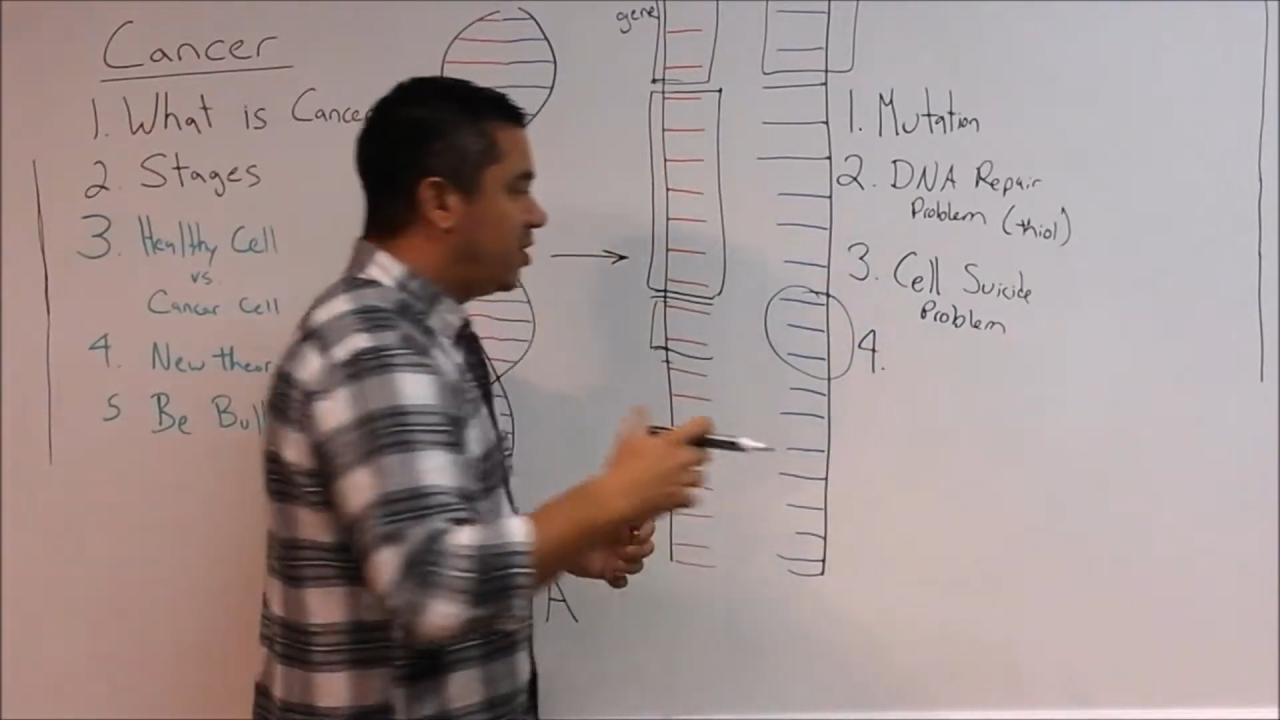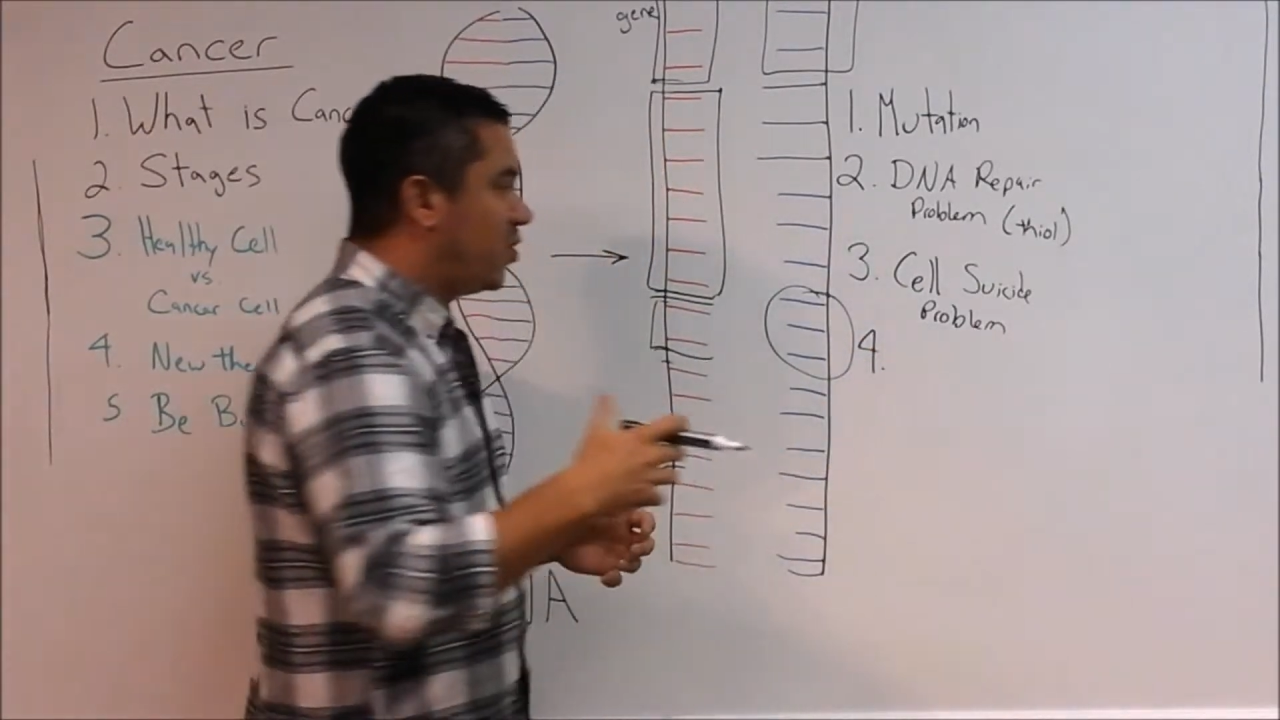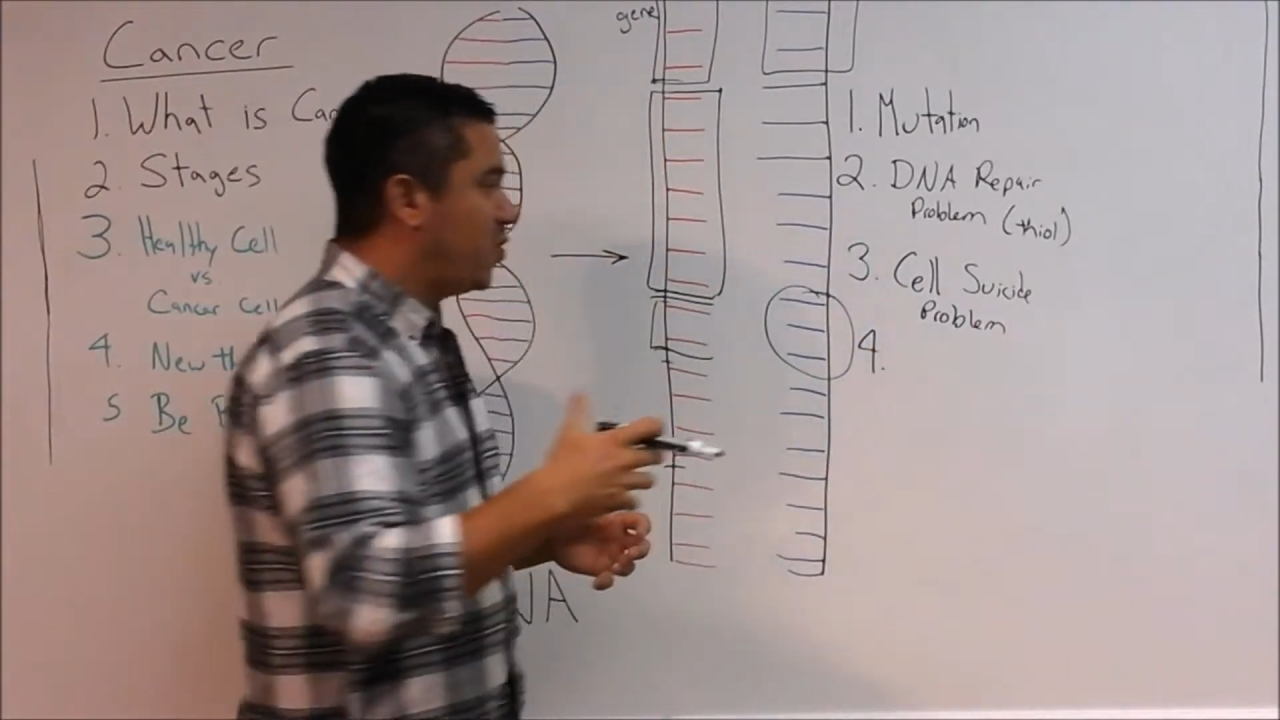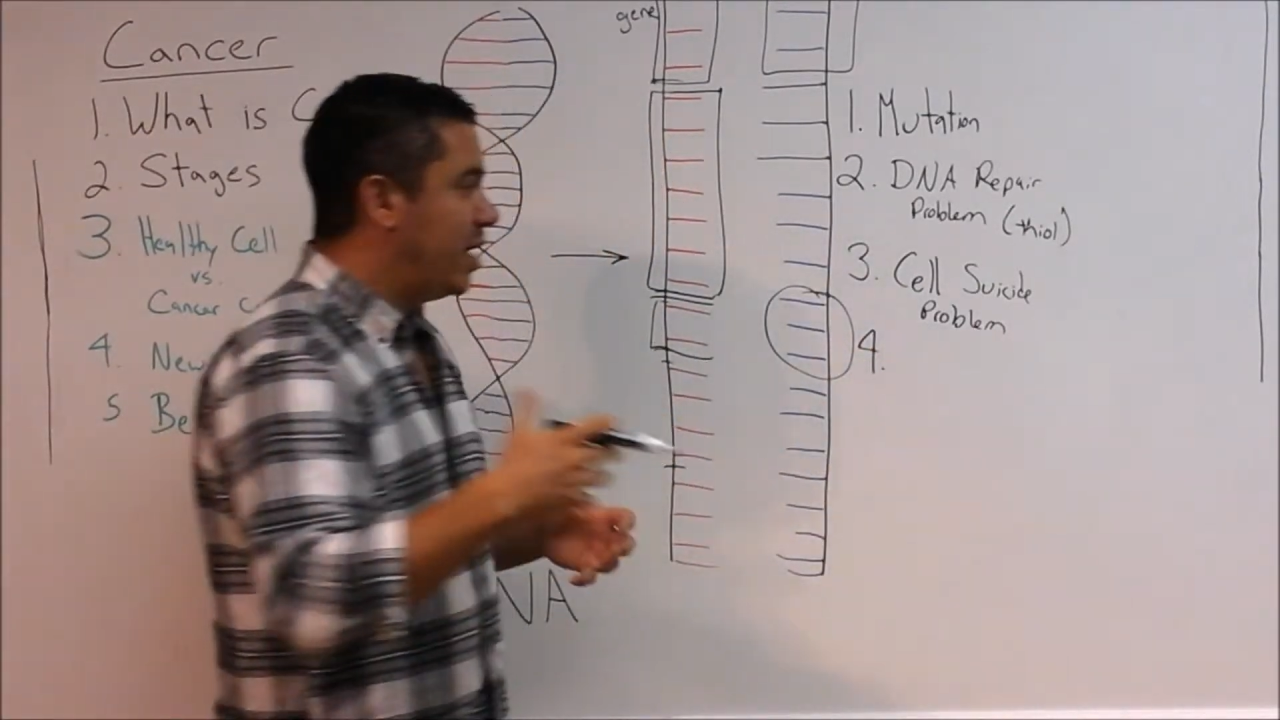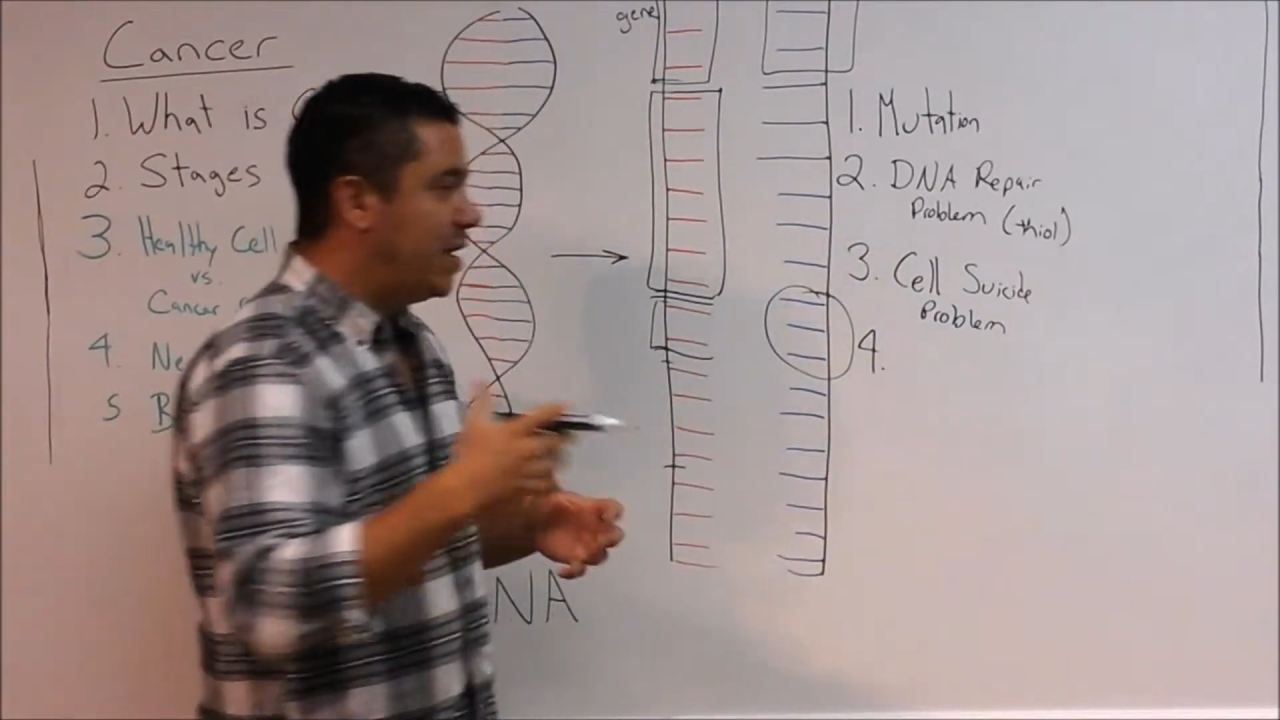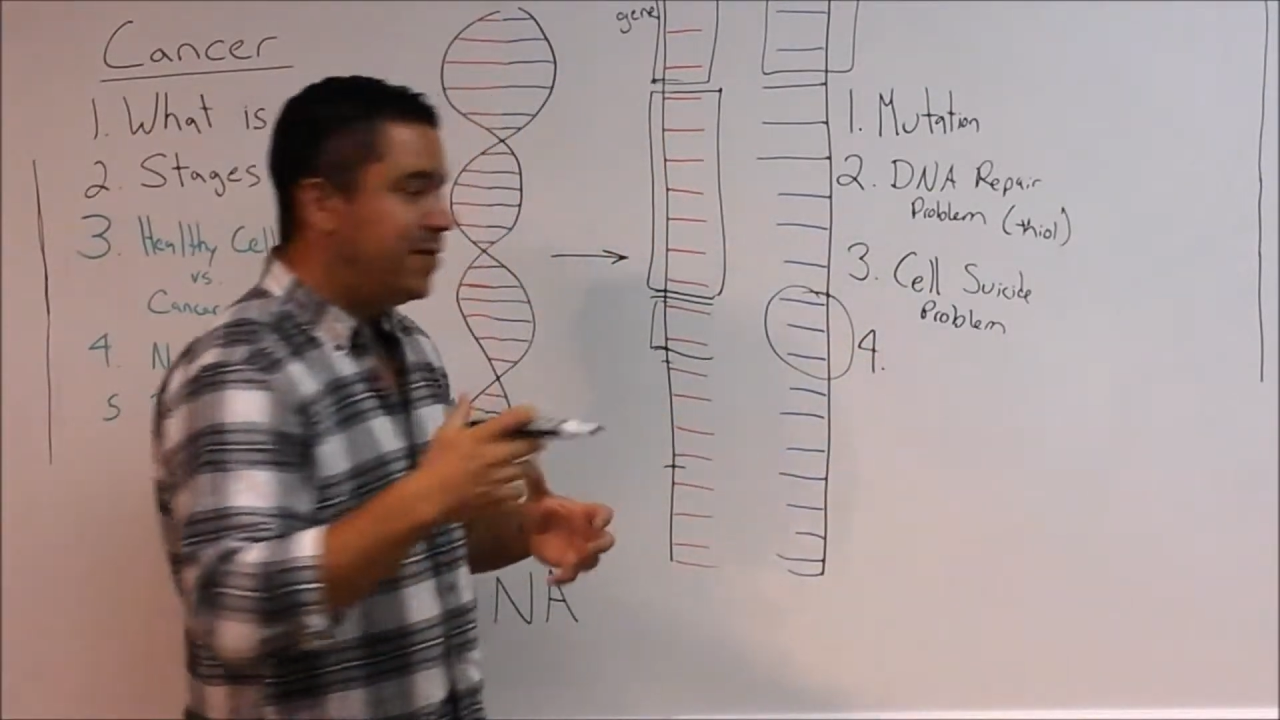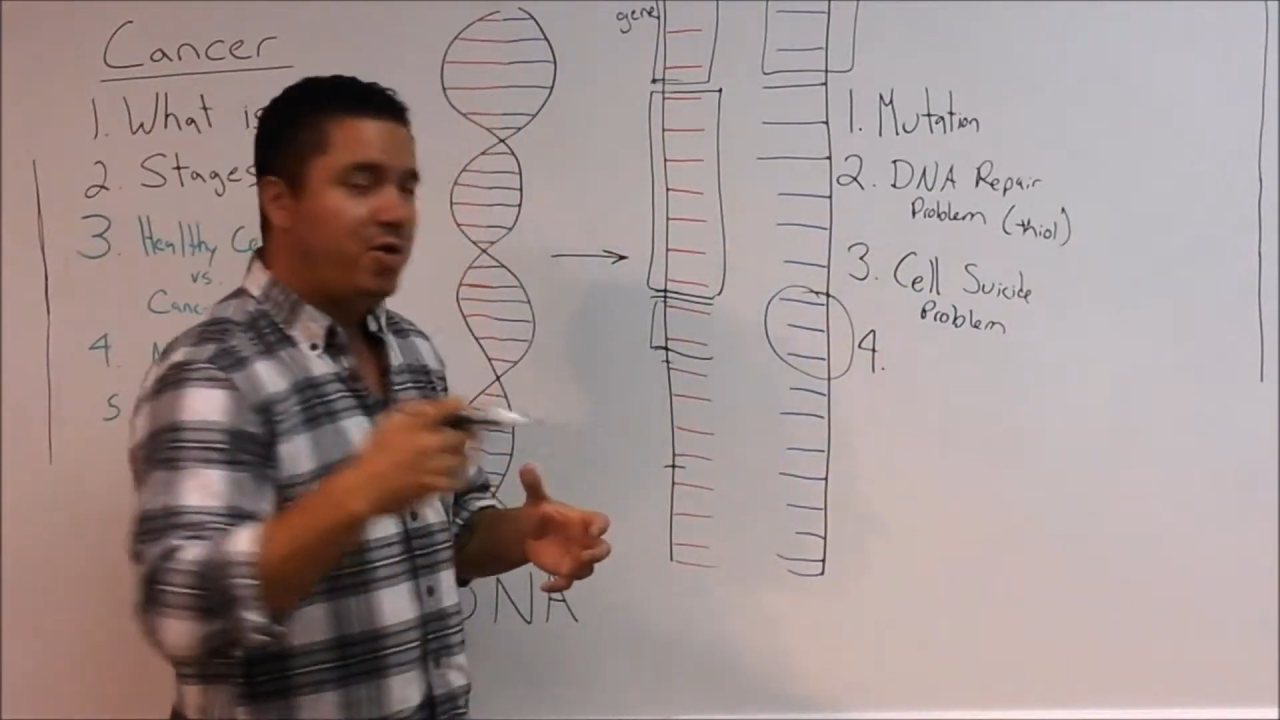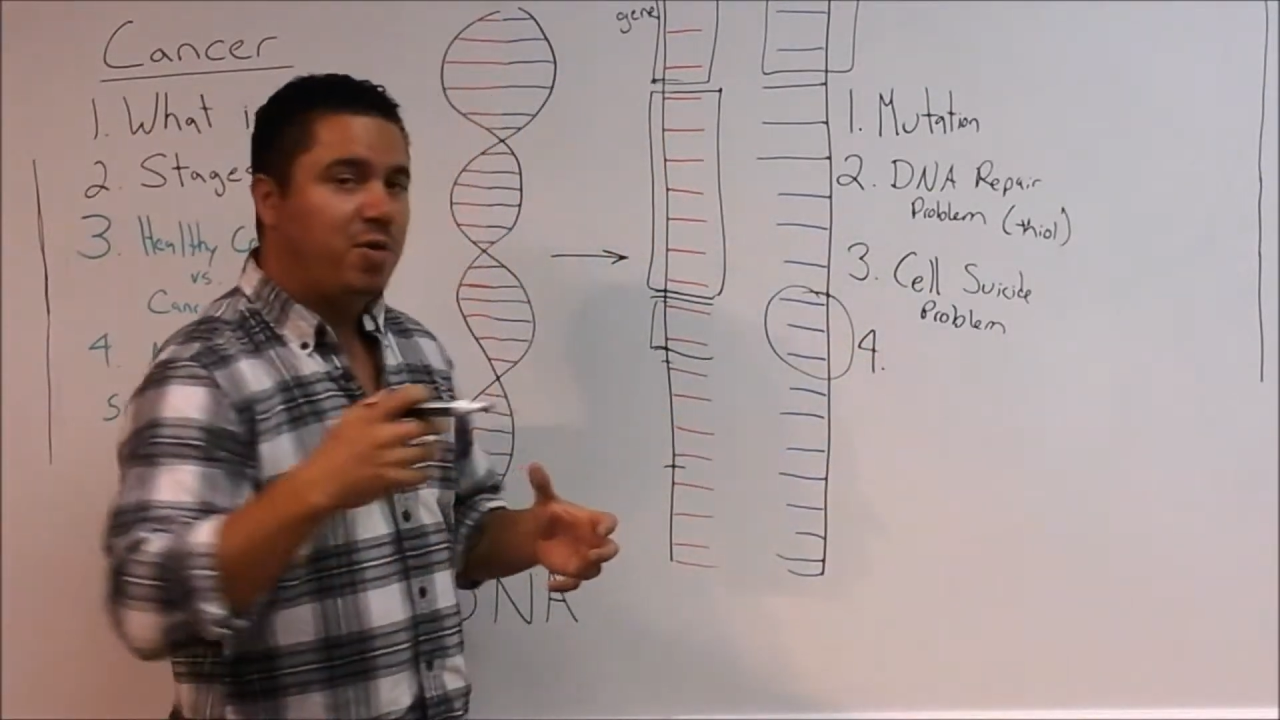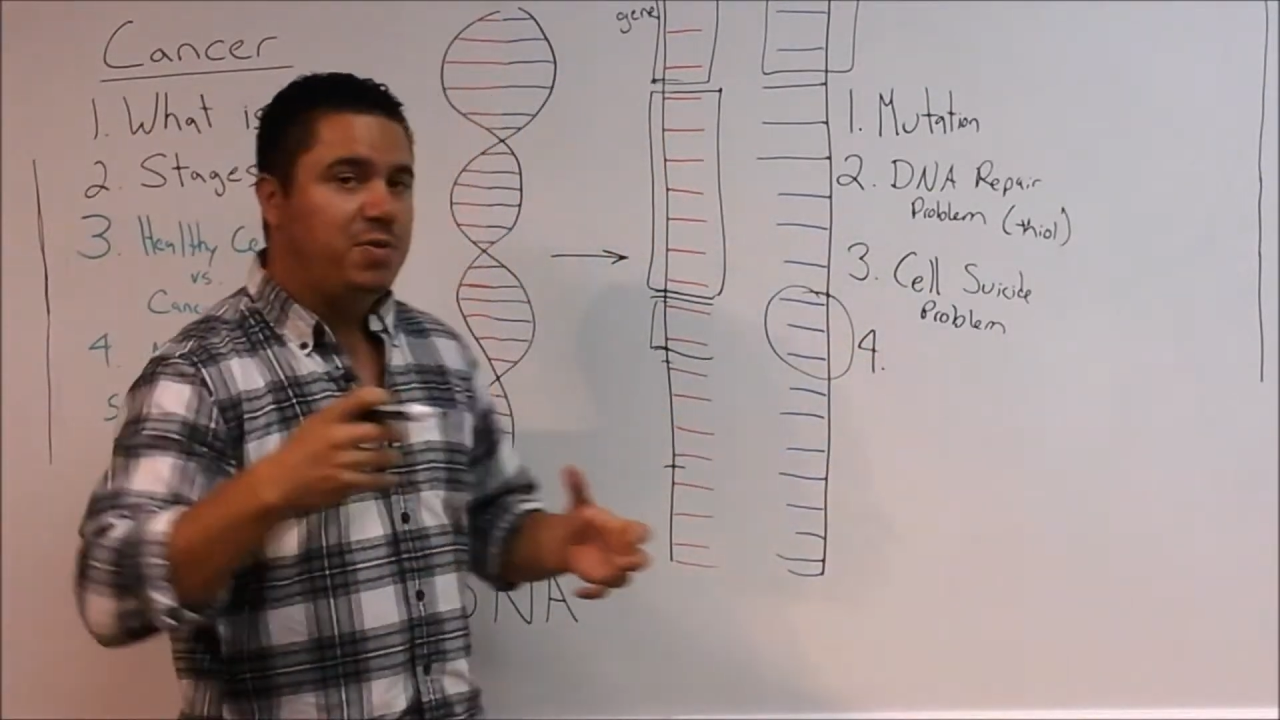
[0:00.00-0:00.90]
create your